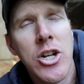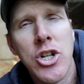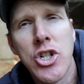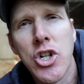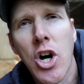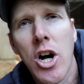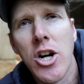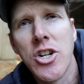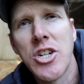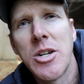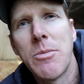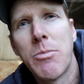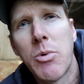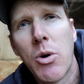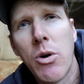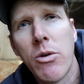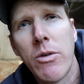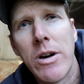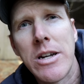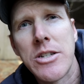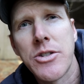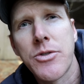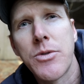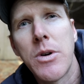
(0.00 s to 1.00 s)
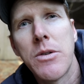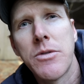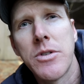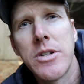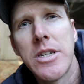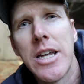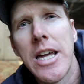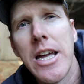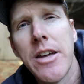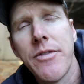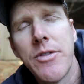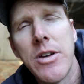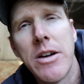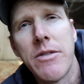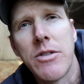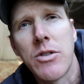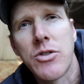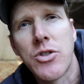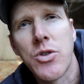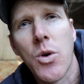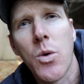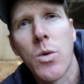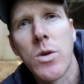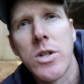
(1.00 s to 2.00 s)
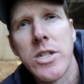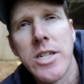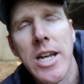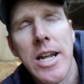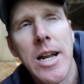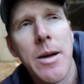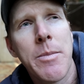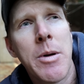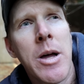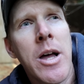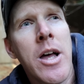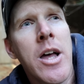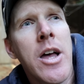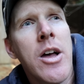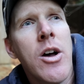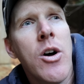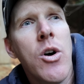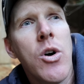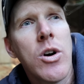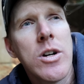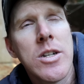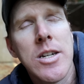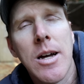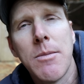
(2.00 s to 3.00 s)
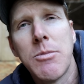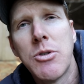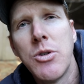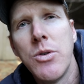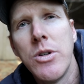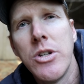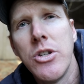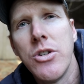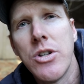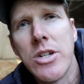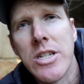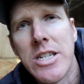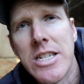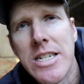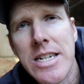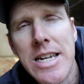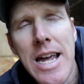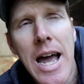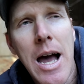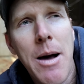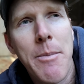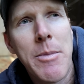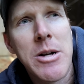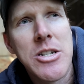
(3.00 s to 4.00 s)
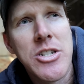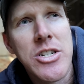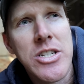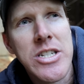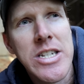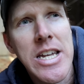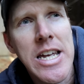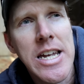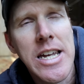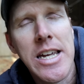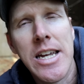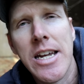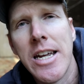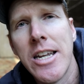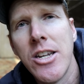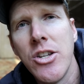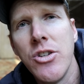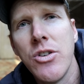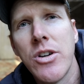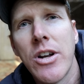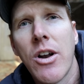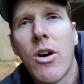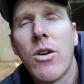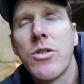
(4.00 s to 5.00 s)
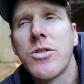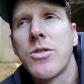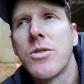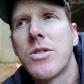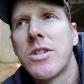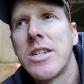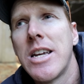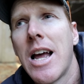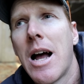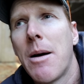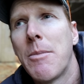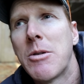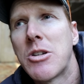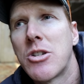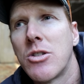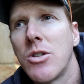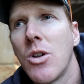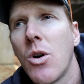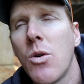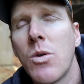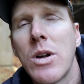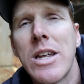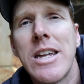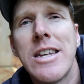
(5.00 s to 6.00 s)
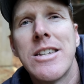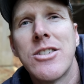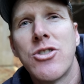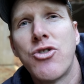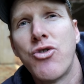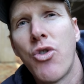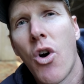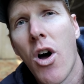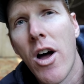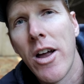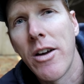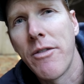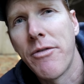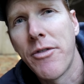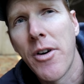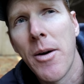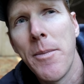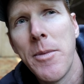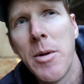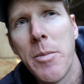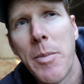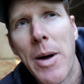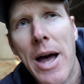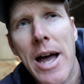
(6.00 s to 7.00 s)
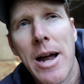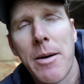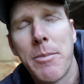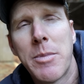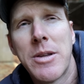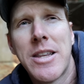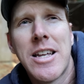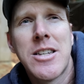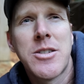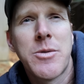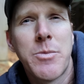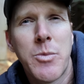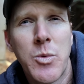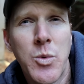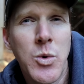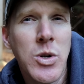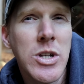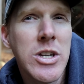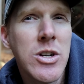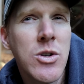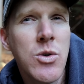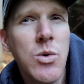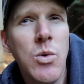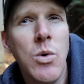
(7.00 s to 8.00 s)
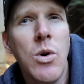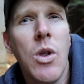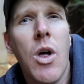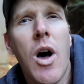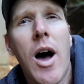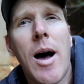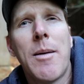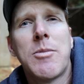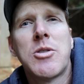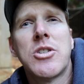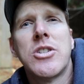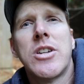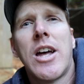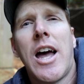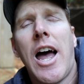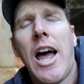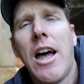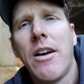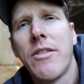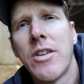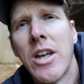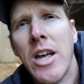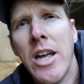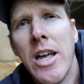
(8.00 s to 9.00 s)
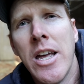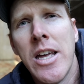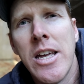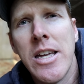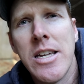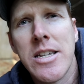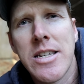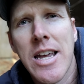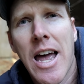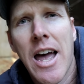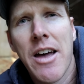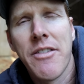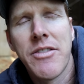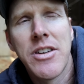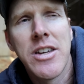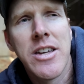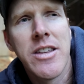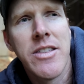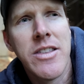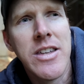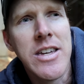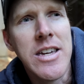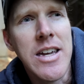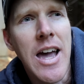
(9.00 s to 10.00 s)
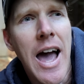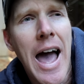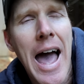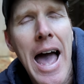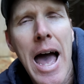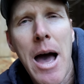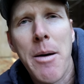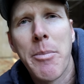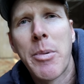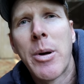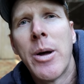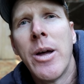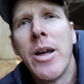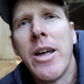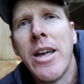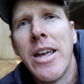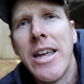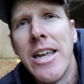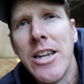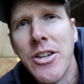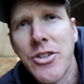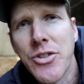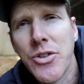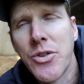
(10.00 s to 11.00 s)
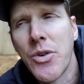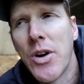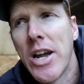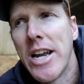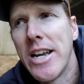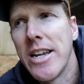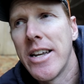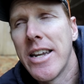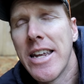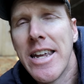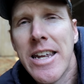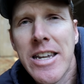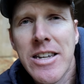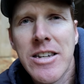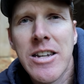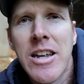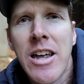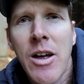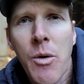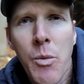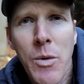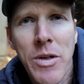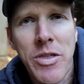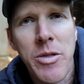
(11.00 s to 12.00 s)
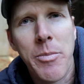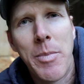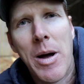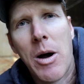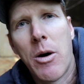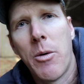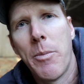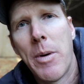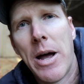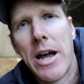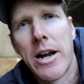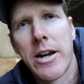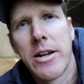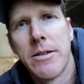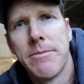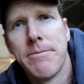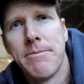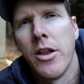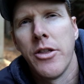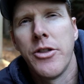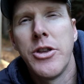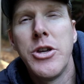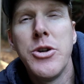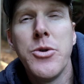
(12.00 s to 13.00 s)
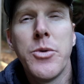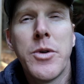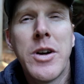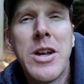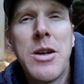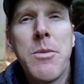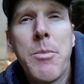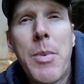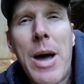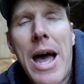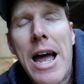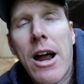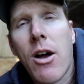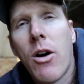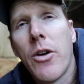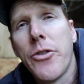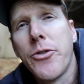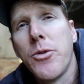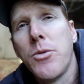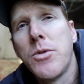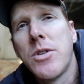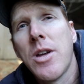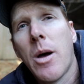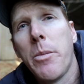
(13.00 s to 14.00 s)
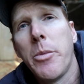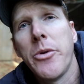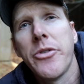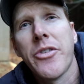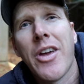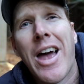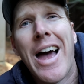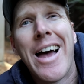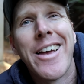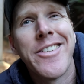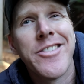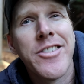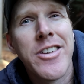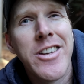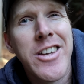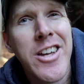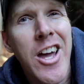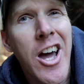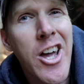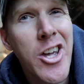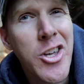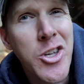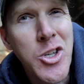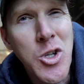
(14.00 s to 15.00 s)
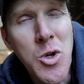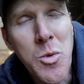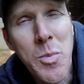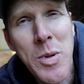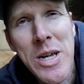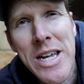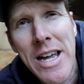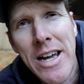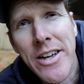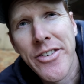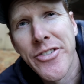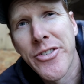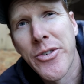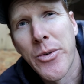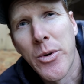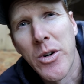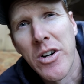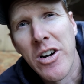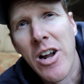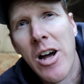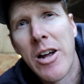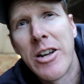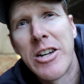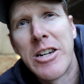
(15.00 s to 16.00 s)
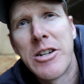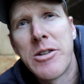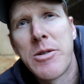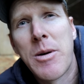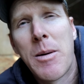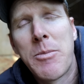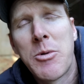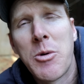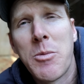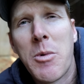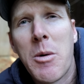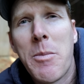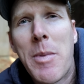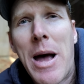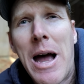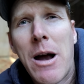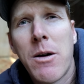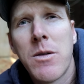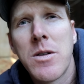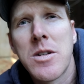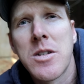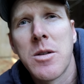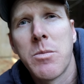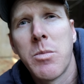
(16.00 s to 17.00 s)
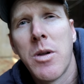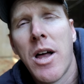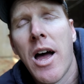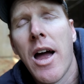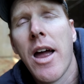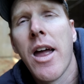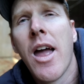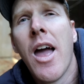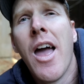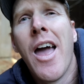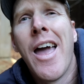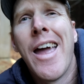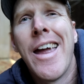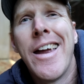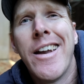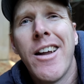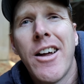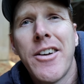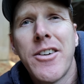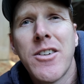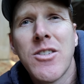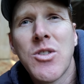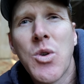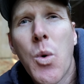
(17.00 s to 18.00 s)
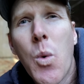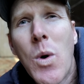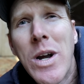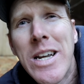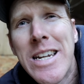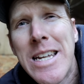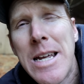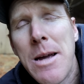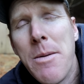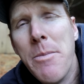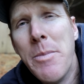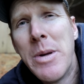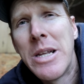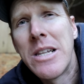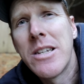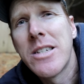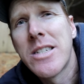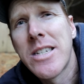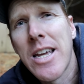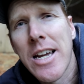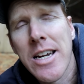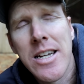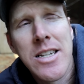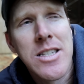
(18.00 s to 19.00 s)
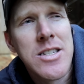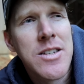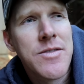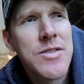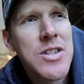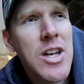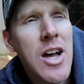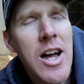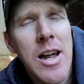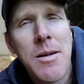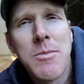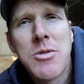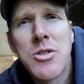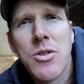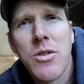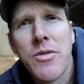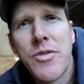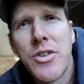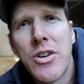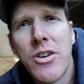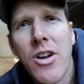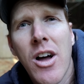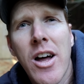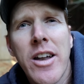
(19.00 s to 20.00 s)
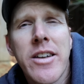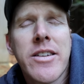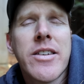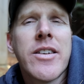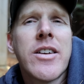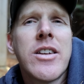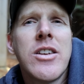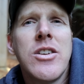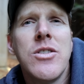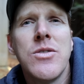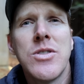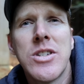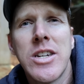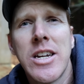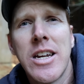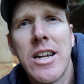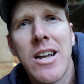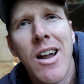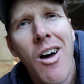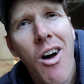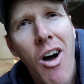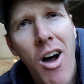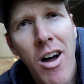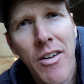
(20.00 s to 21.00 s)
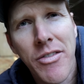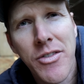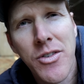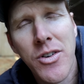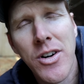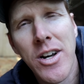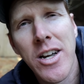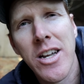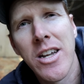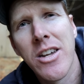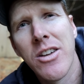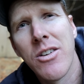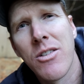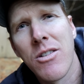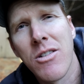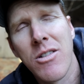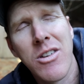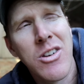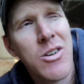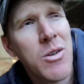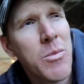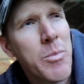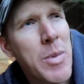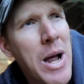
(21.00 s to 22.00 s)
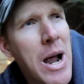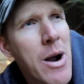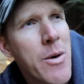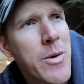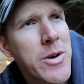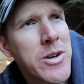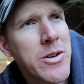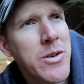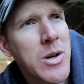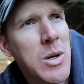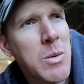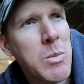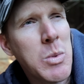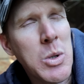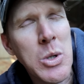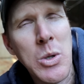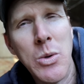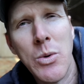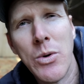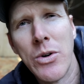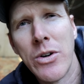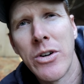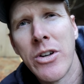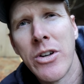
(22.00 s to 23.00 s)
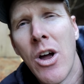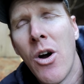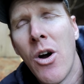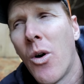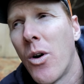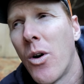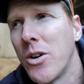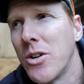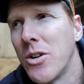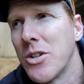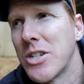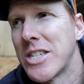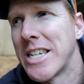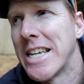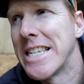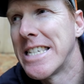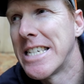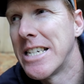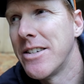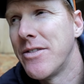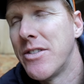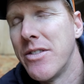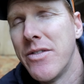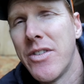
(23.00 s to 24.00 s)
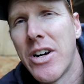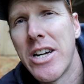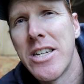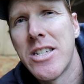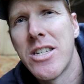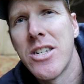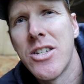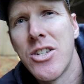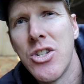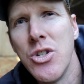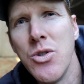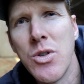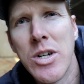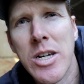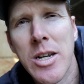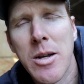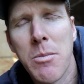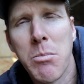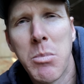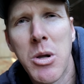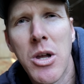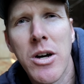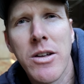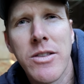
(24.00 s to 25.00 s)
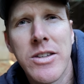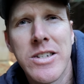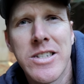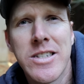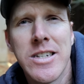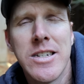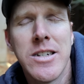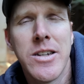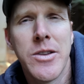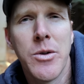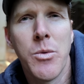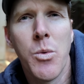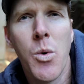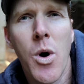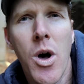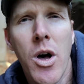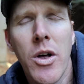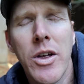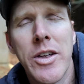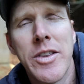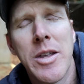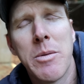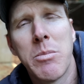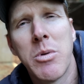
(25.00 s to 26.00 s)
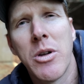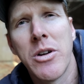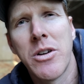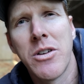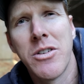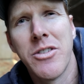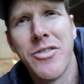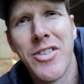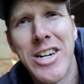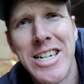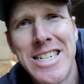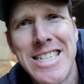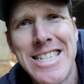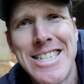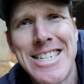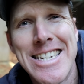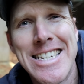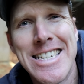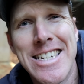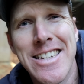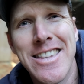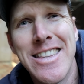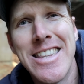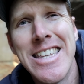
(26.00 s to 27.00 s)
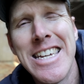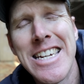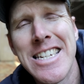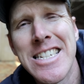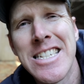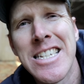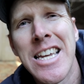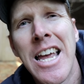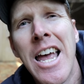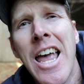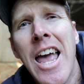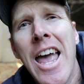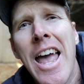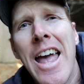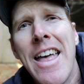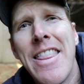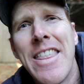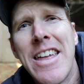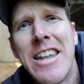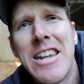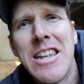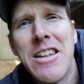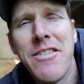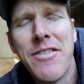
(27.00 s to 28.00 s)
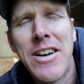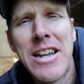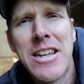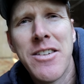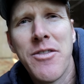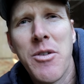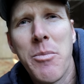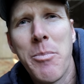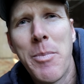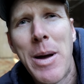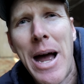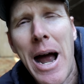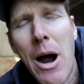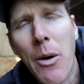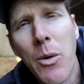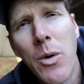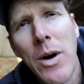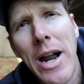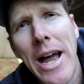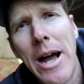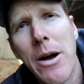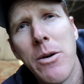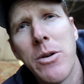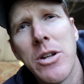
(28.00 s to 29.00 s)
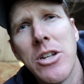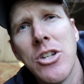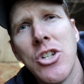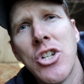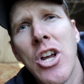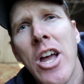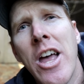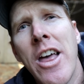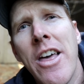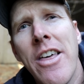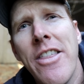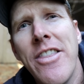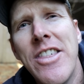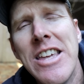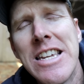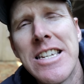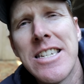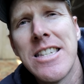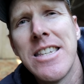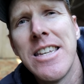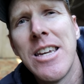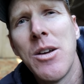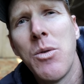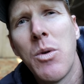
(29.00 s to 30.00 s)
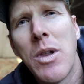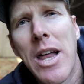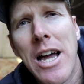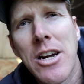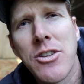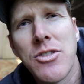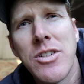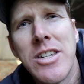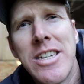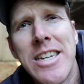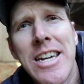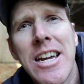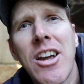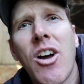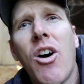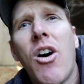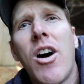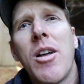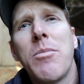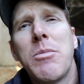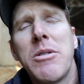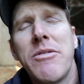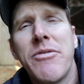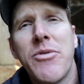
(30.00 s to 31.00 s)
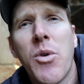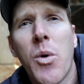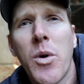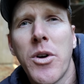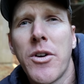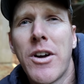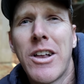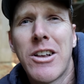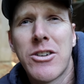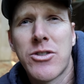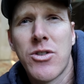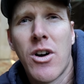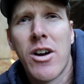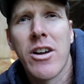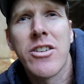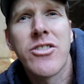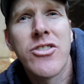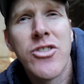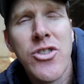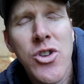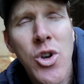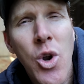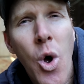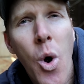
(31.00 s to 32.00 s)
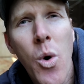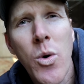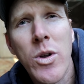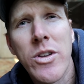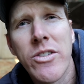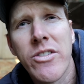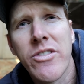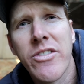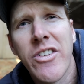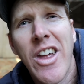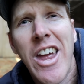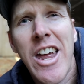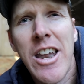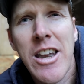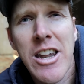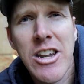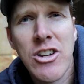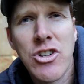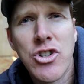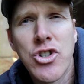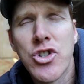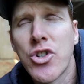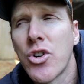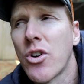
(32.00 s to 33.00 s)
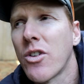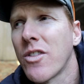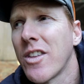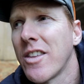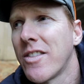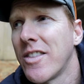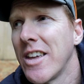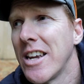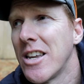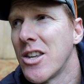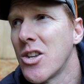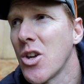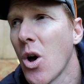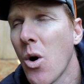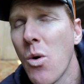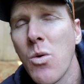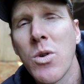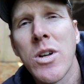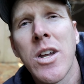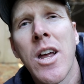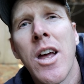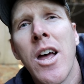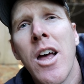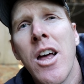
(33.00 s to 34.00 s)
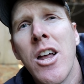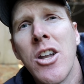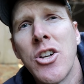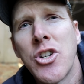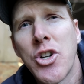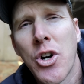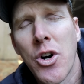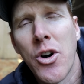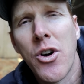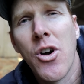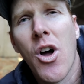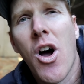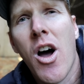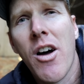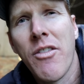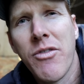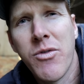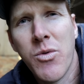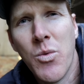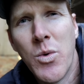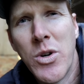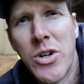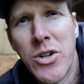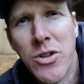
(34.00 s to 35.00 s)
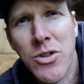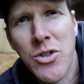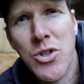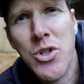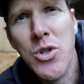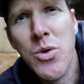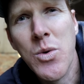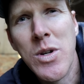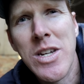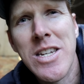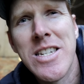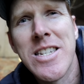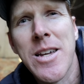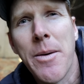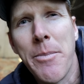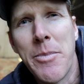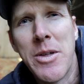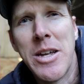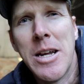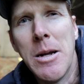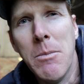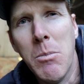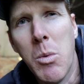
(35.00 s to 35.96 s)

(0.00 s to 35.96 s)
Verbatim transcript: charging progress throughout the day. If you have a solar setup hooked up to it, you can see how much it's taking in. You can also see how much load is drawing from the pack, but that's a really cool option to have, is having the app integrated in with the power pack. The Ugreen pack also doubles as a UPS, or an uninterruptible power supply, in under 20 milliseconds of time. So if you're not using it off-grid and you're powering your computer or your sensitive devices, you can plug this into the wall and then plug your devices into this. And then in the event of a power outage, this thing will actually kick on before your electronics notice and ensure that they don't turn off when you're doing something